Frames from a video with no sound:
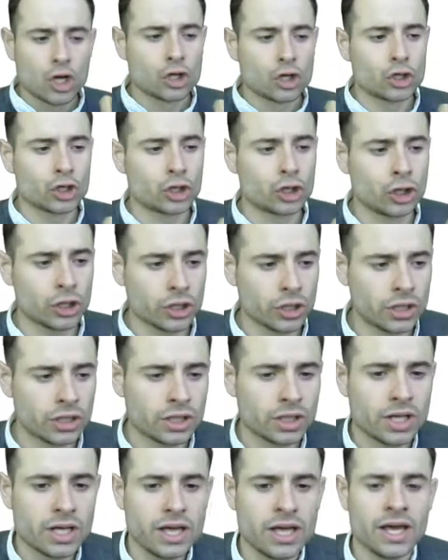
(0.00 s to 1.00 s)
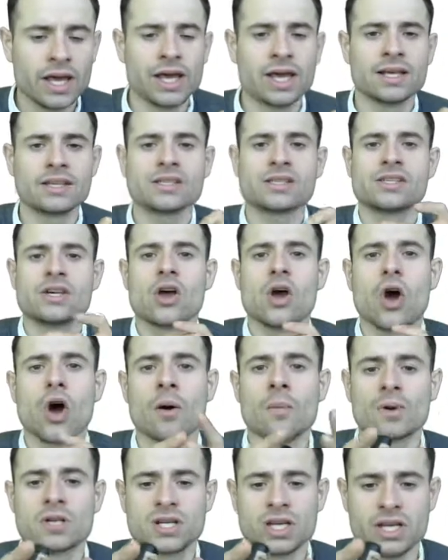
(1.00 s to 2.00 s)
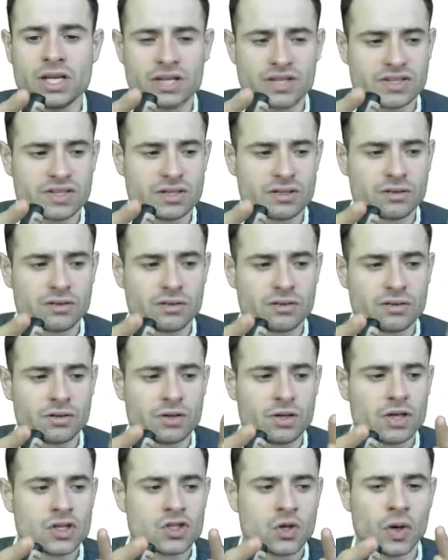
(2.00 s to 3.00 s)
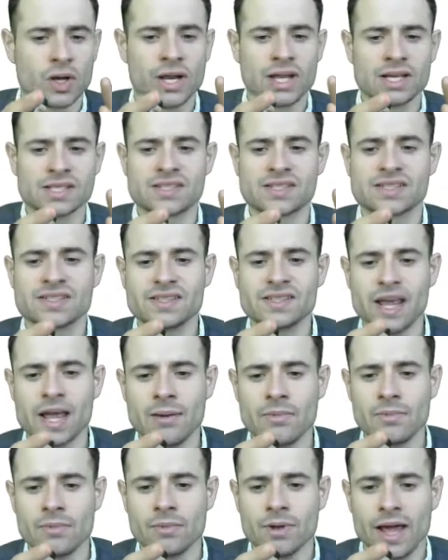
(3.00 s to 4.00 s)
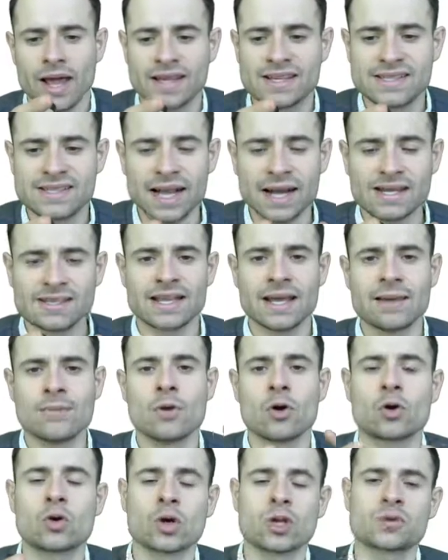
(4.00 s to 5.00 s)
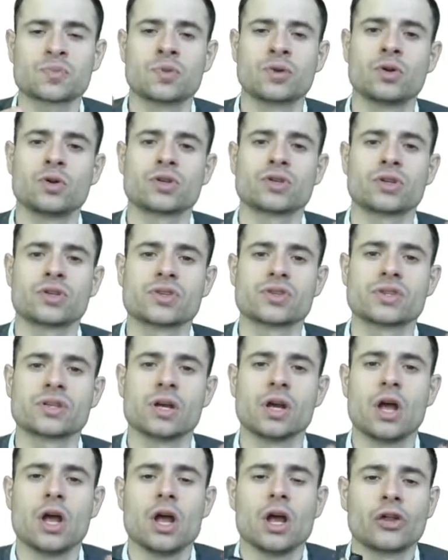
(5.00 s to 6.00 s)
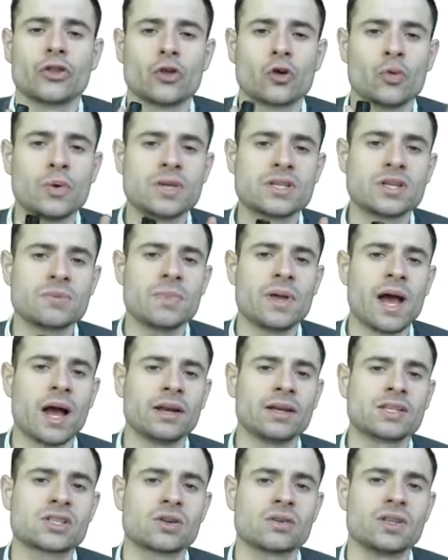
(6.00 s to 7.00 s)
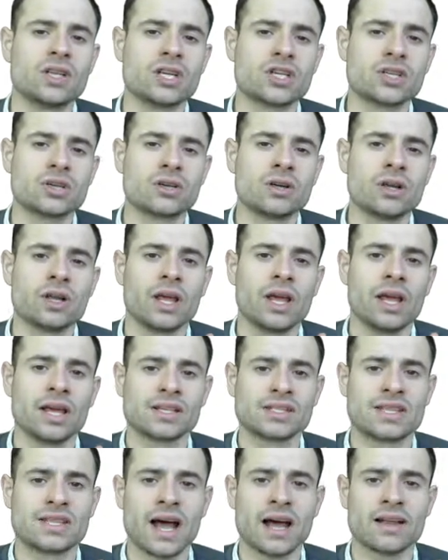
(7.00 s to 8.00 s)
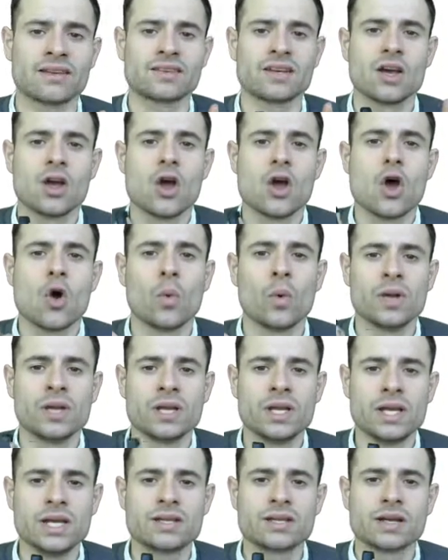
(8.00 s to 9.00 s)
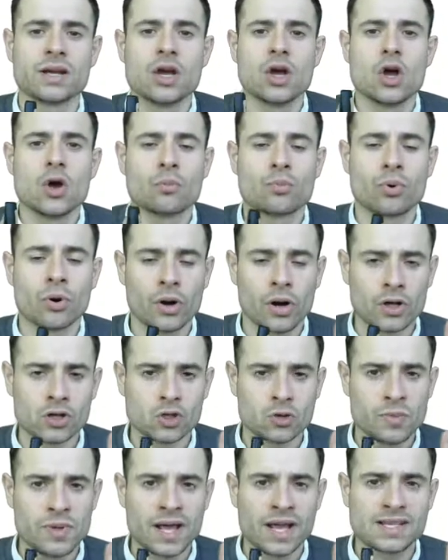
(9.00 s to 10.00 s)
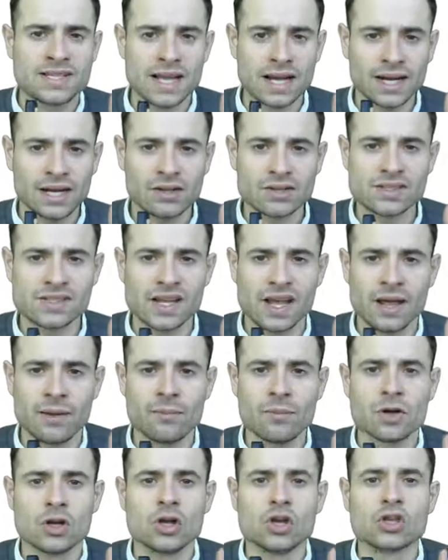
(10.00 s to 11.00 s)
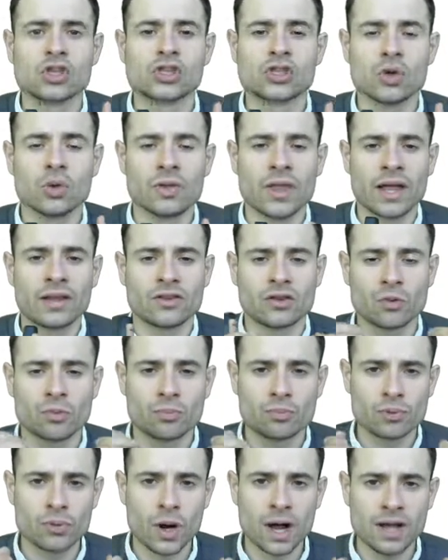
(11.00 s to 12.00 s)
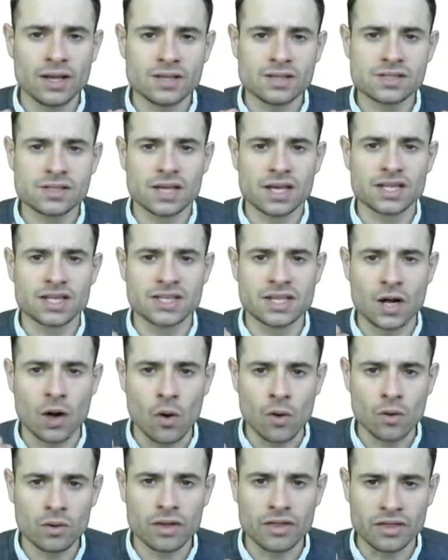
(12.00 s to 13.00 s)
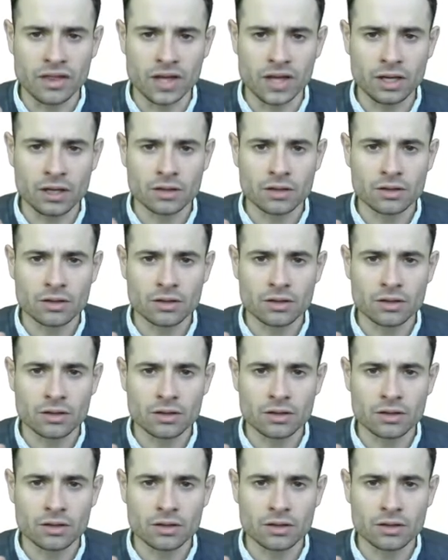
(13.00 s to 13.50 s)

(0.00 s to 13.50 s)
the good is homogeneous. So it is the same, exact same across producers. The reason behind this condition is that we need products to be exactly the same so that the price is the only thing